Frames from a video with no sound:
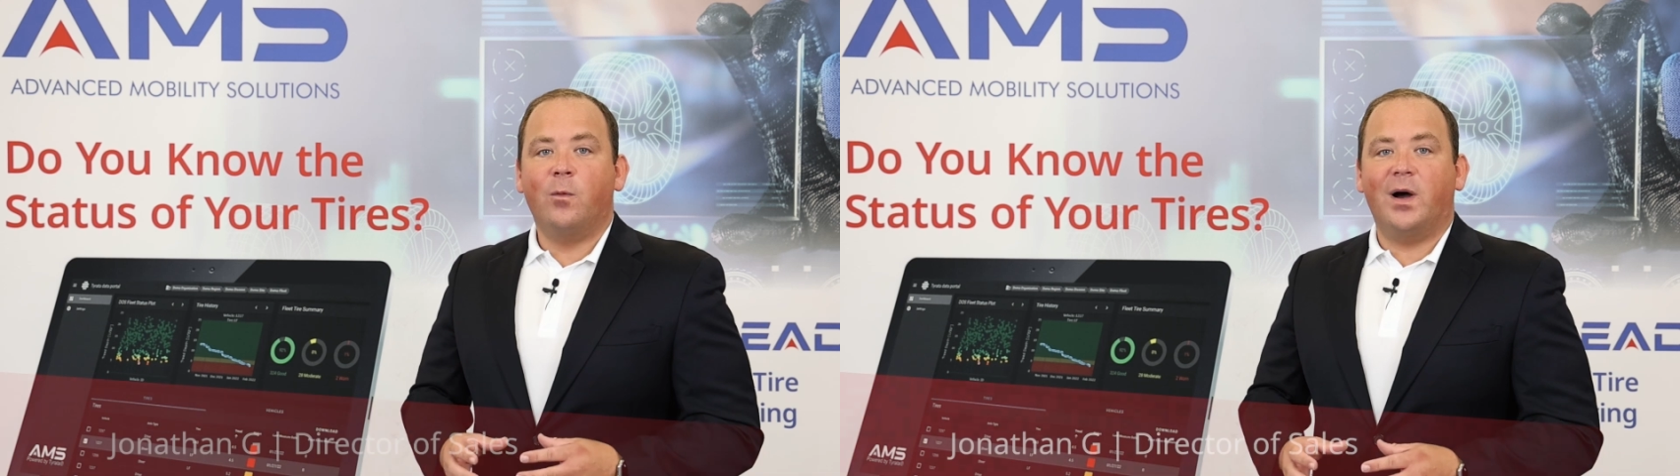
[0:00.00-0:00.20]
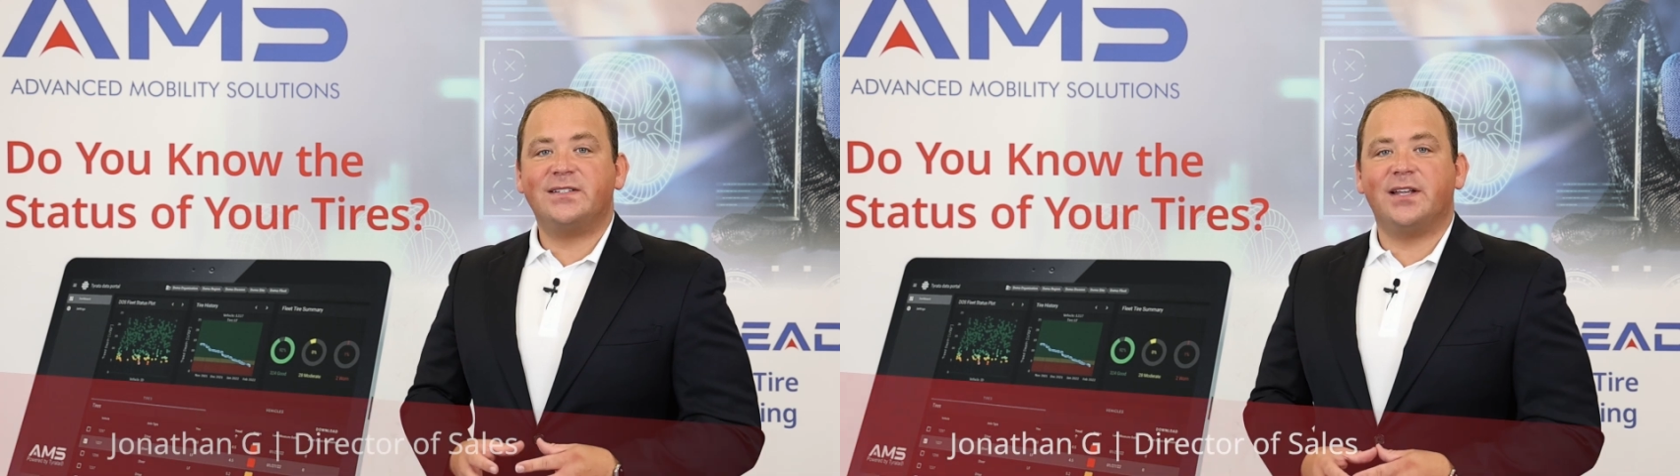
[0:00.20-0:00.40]

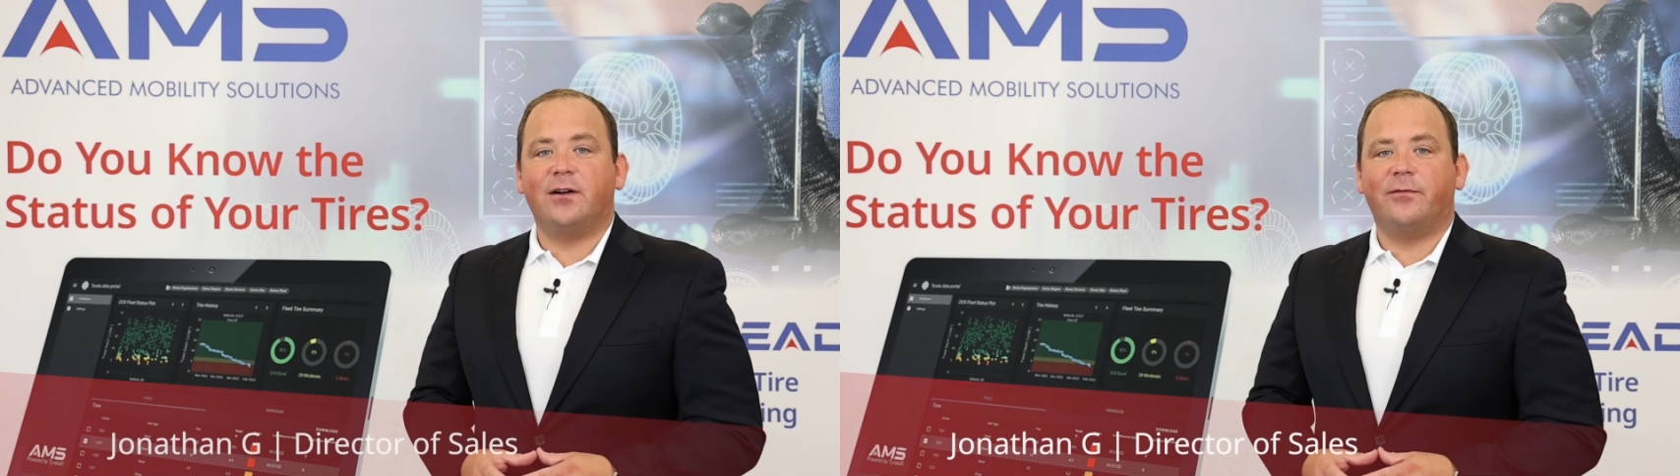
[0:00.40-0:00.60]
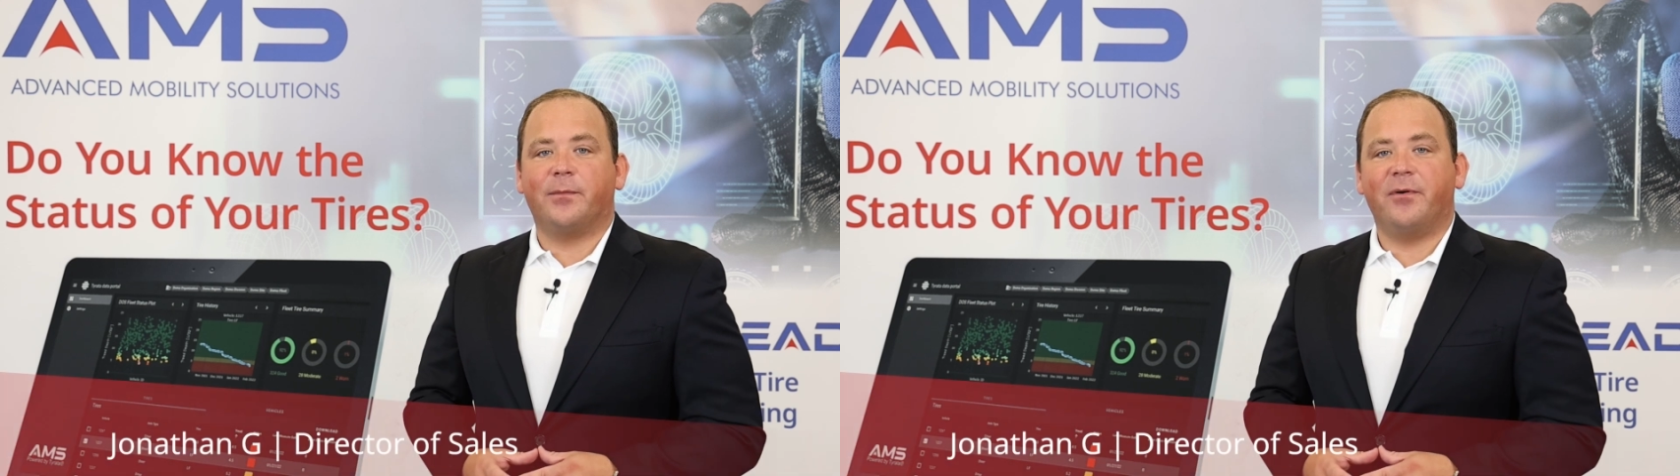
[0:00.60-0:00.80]
Why
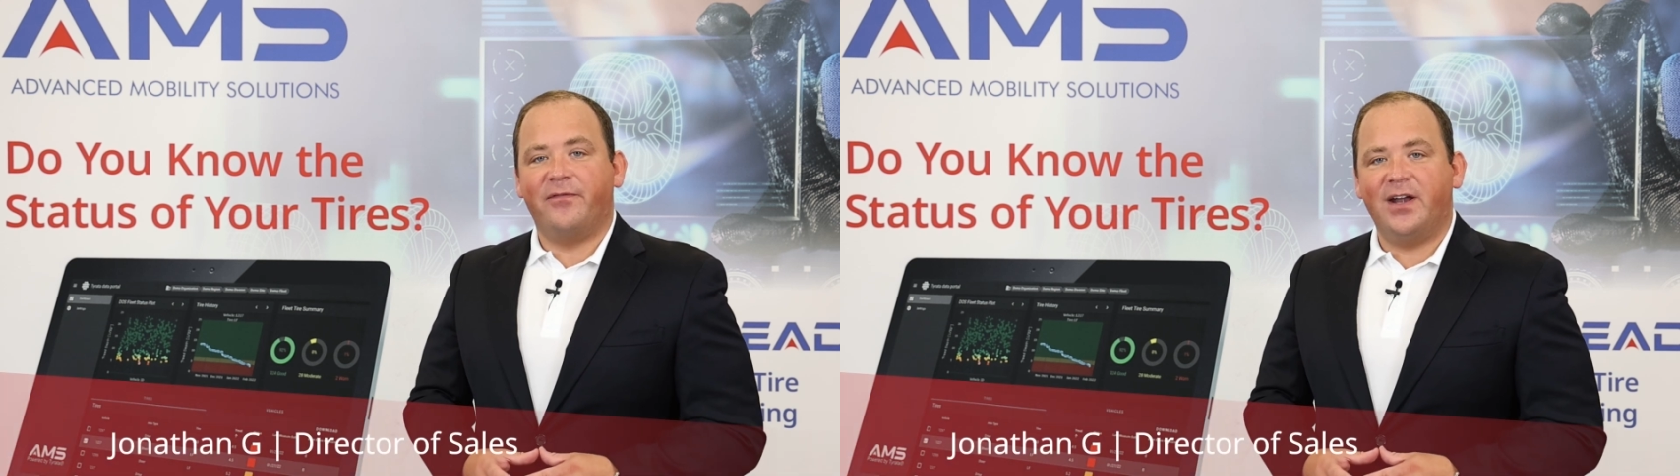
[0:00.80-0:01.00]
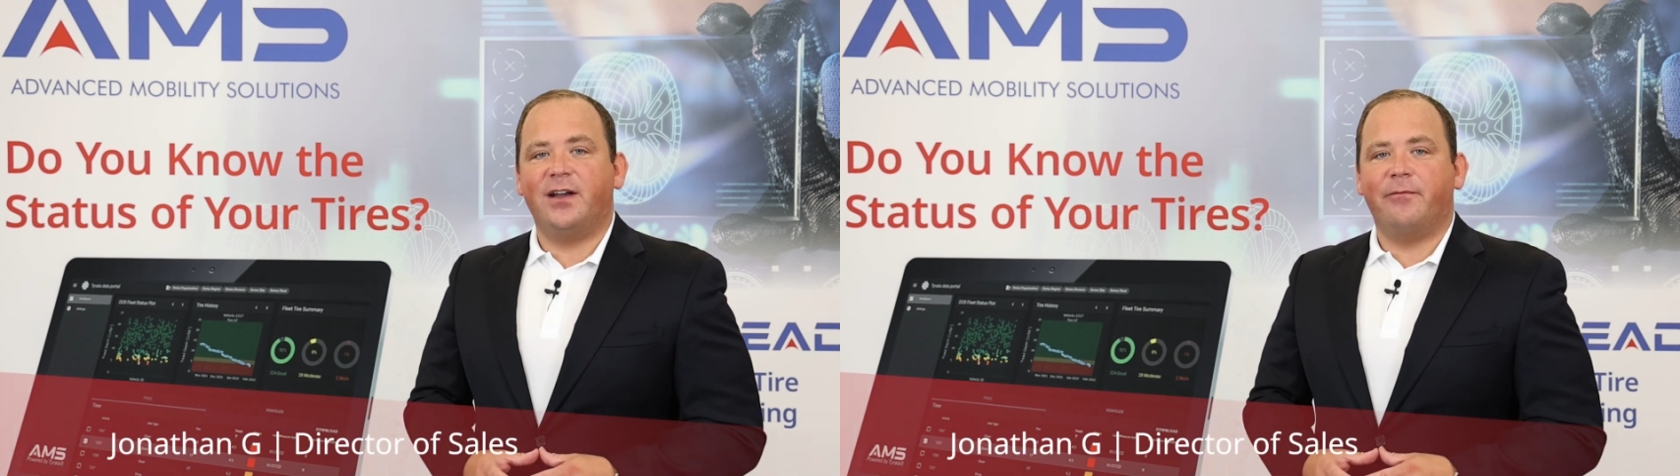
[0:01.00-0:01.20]
settle for
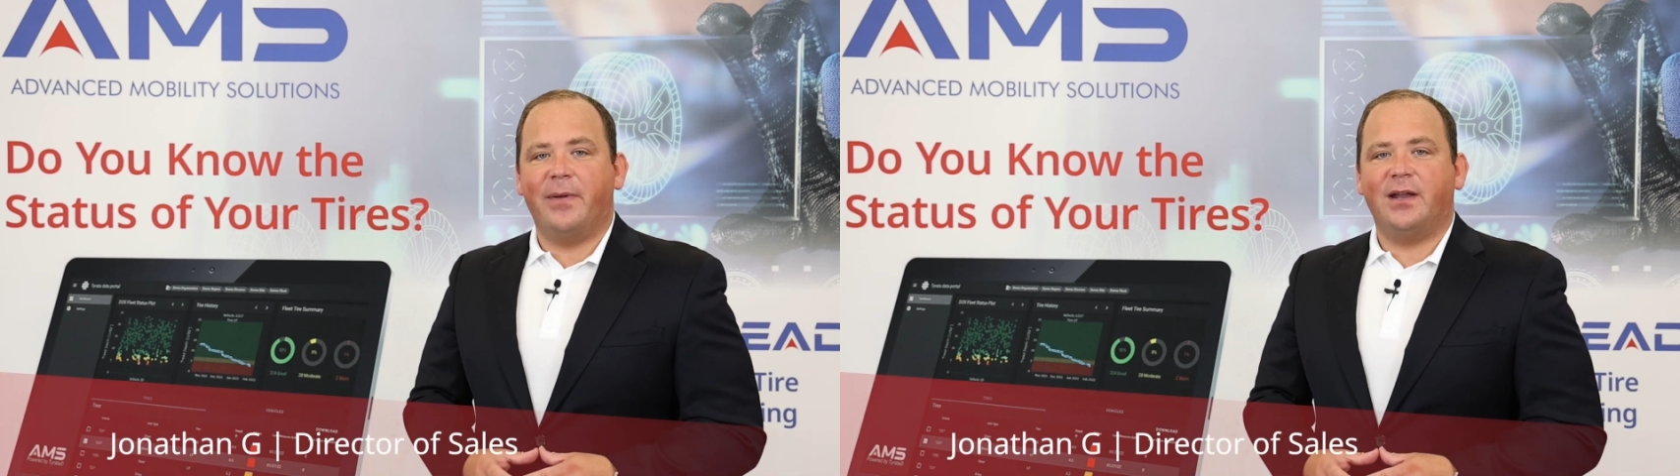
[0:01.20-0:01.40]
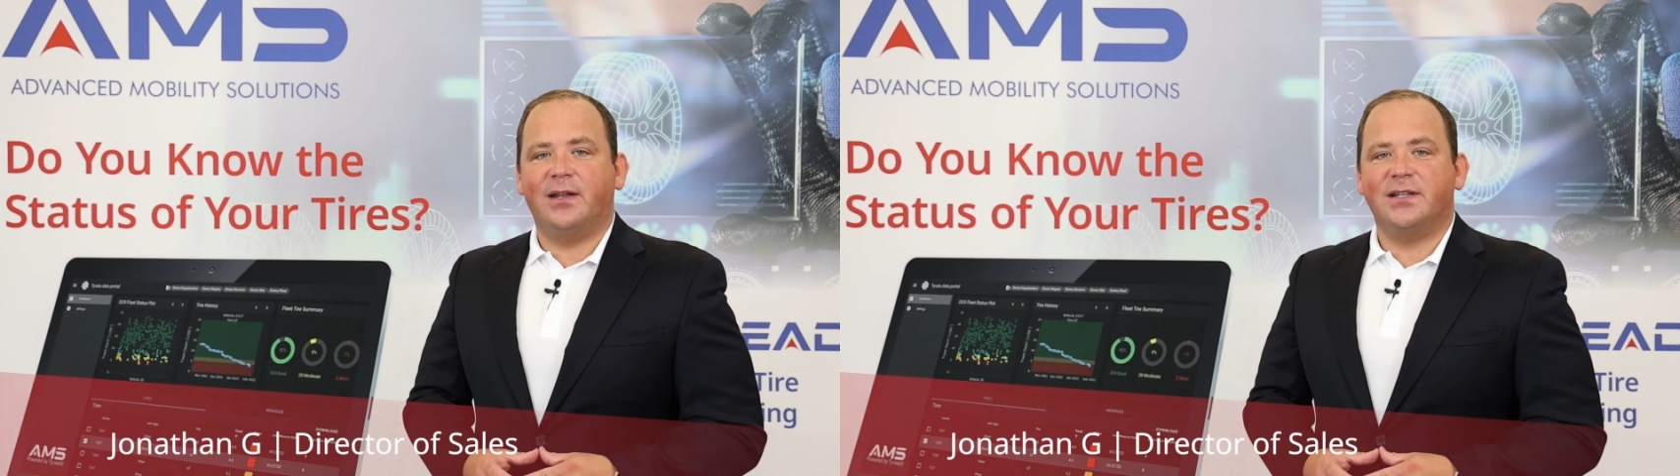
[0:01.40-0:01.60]
preventative
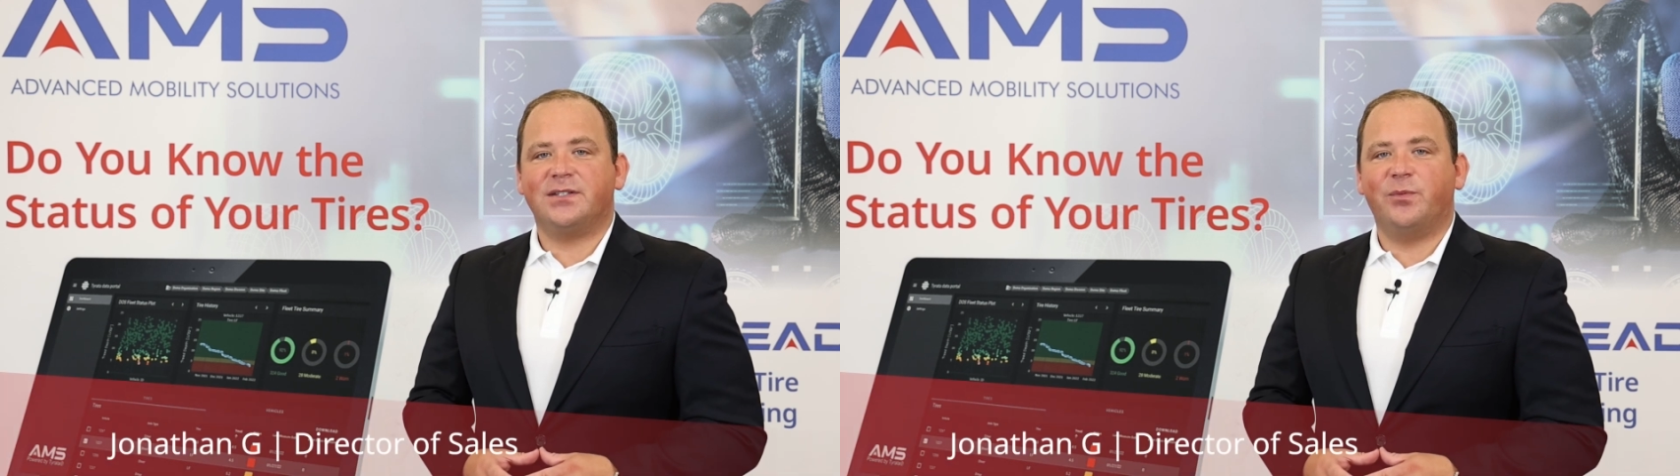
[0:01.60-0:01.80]
maintenance